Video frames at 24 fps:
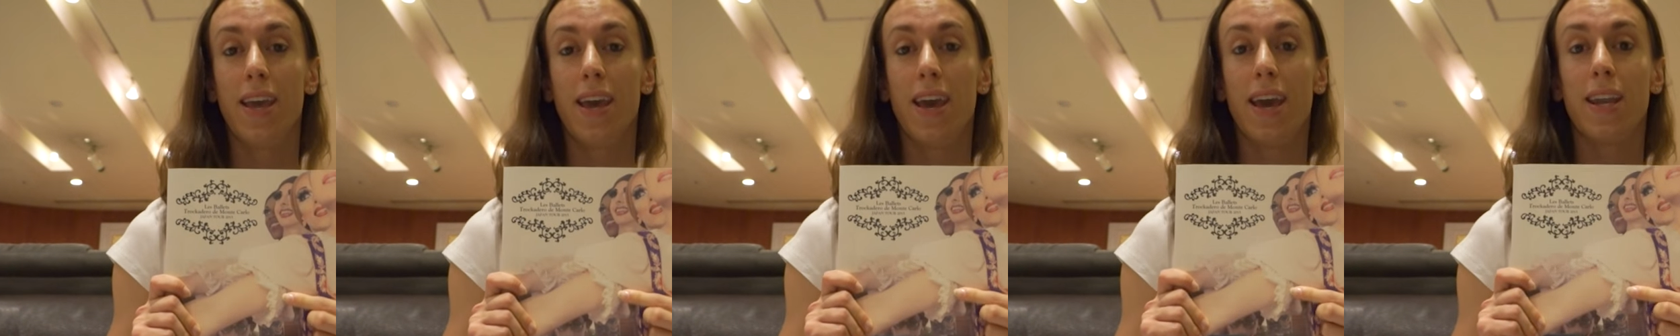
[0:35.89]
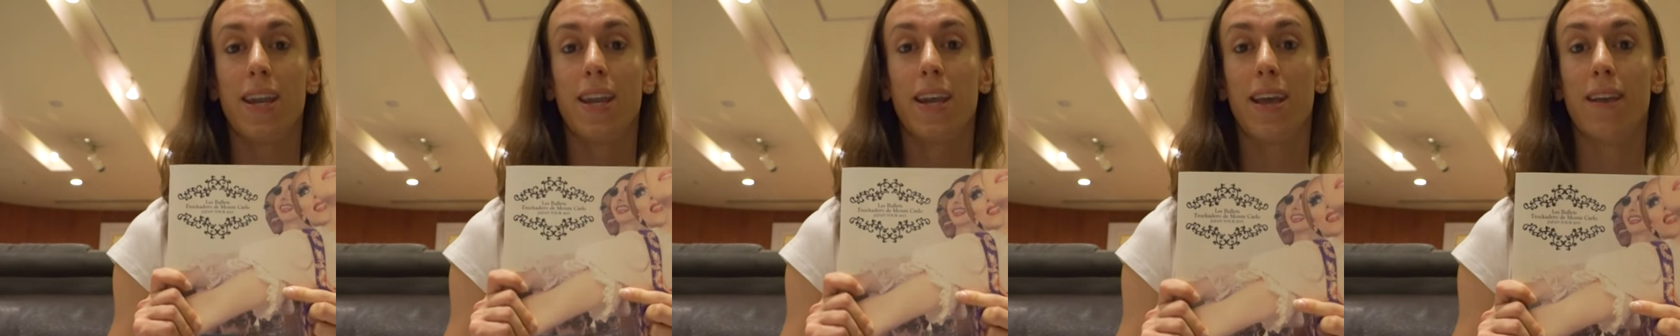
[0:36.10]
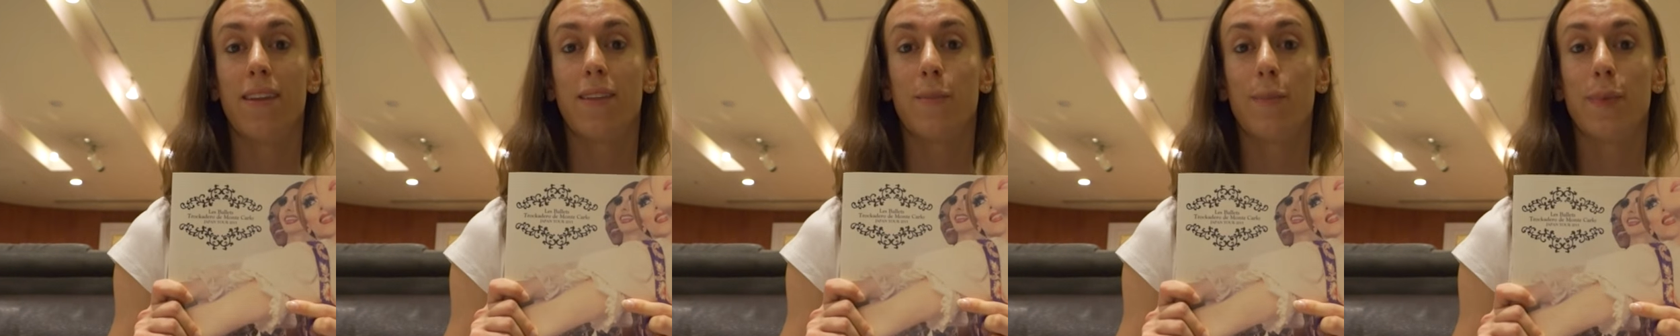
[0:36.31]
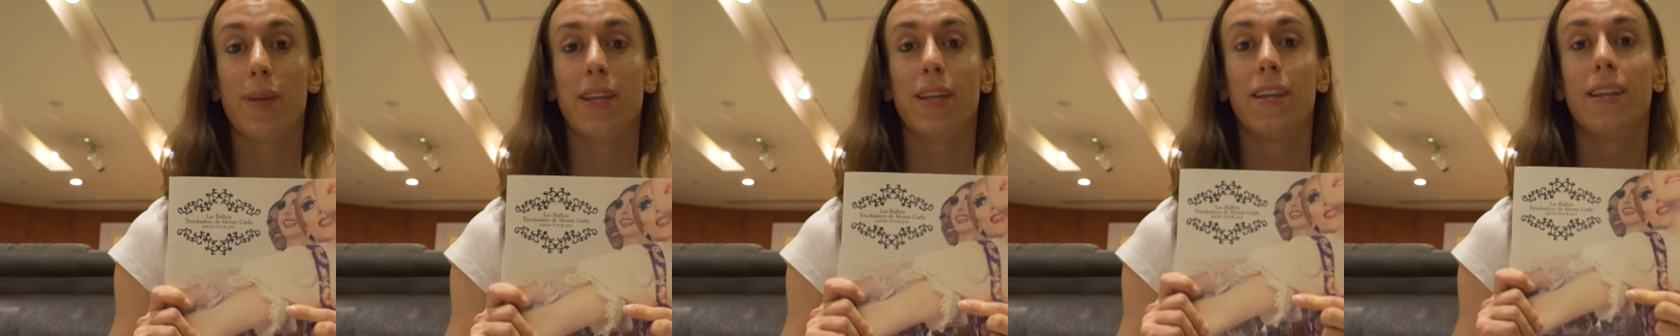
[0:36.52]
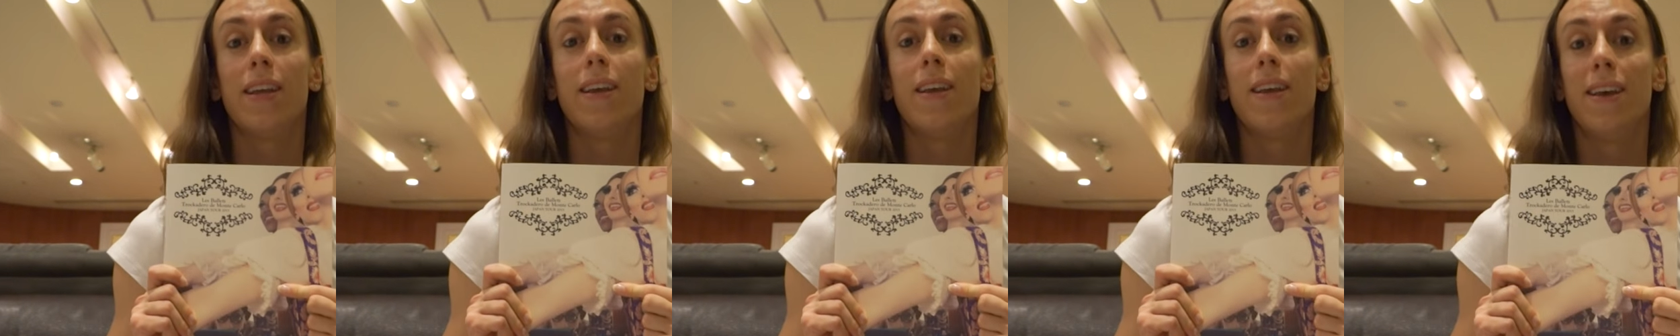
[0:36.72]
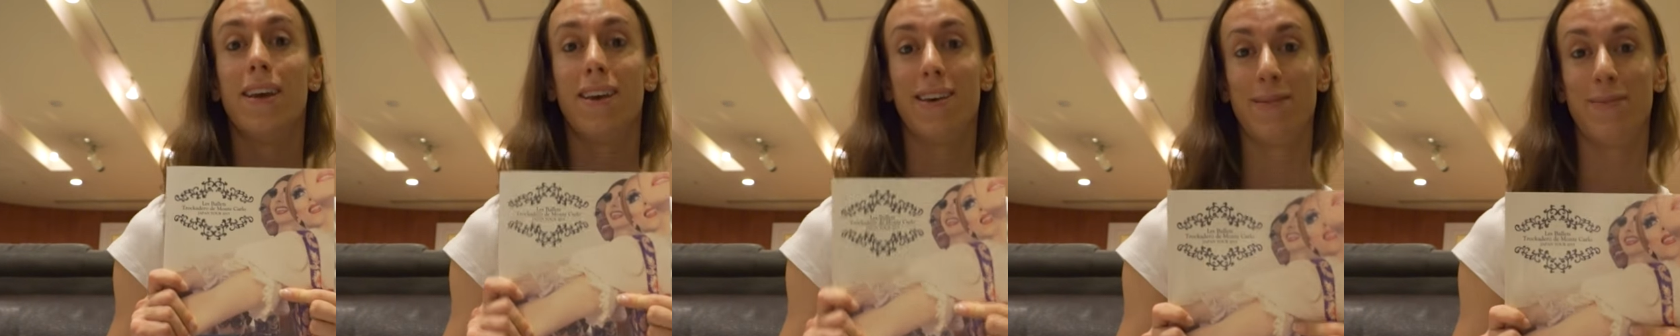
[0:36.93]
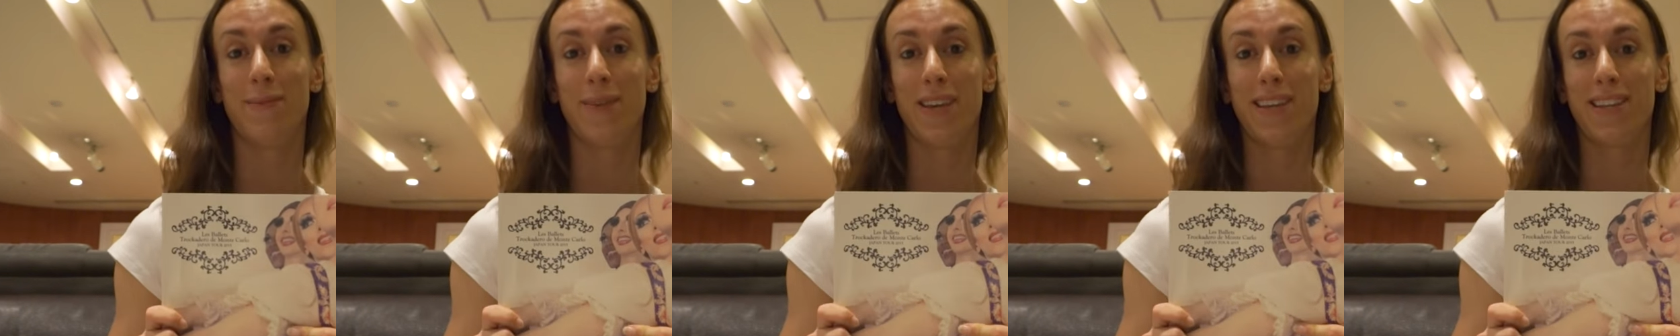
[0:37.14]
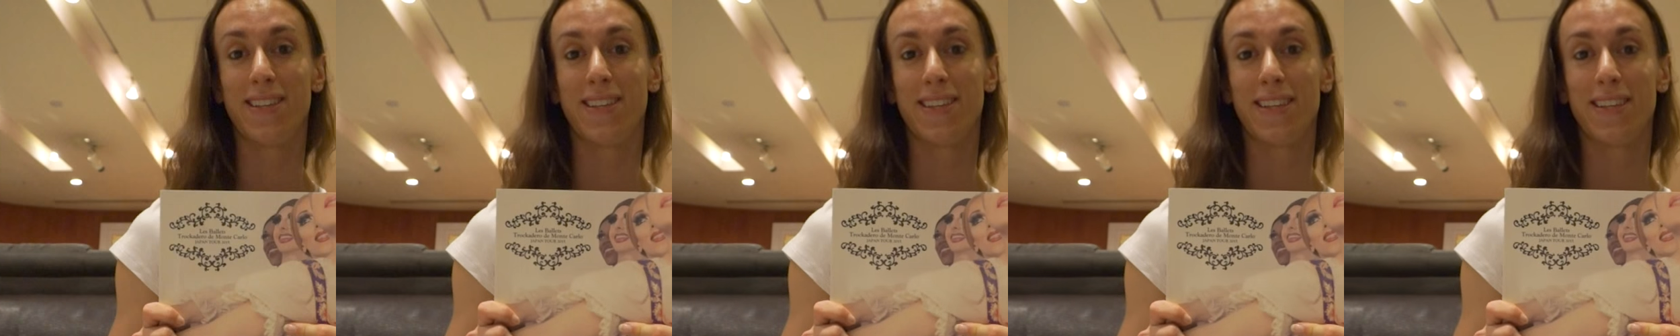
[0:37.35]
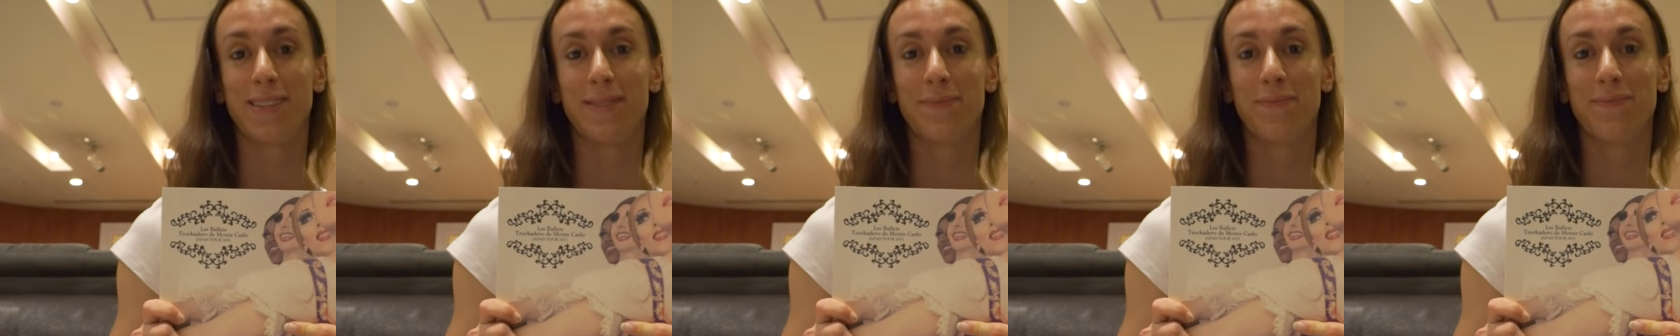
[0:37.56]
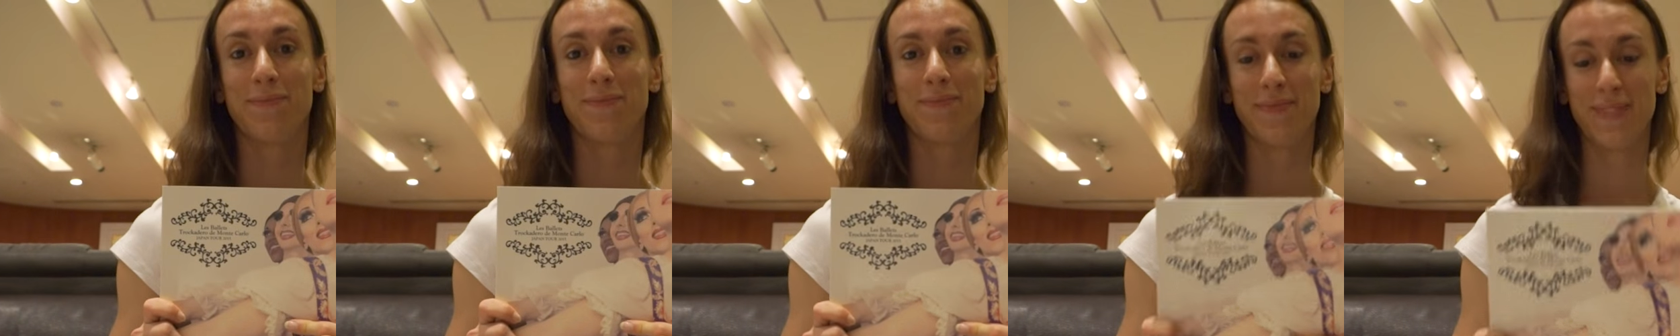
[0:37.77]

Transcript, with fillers: and it has been amazing.